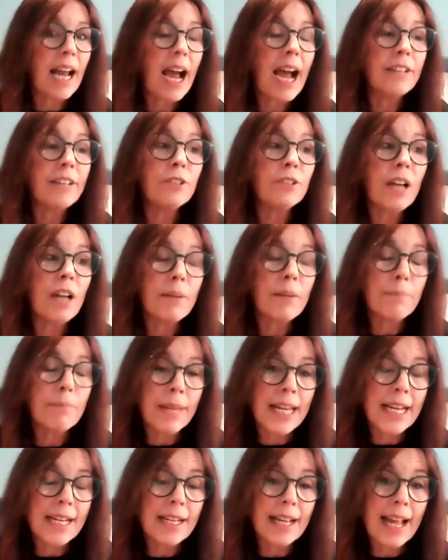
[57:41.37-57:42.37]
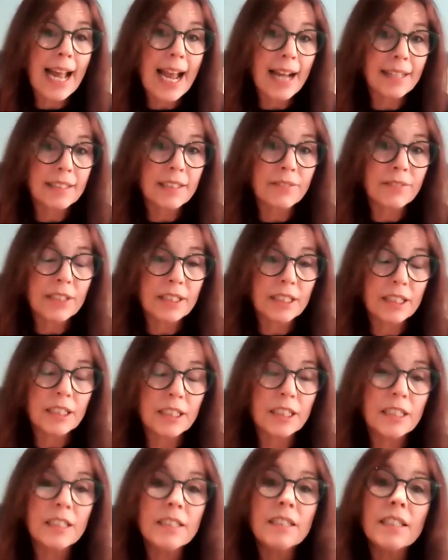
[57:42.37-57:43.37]
I do not make active
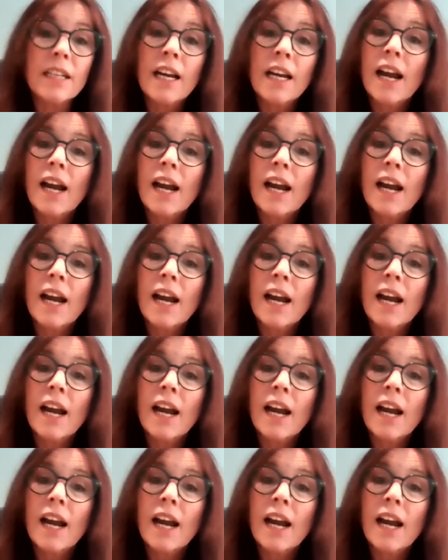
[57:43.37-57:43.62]
decisions.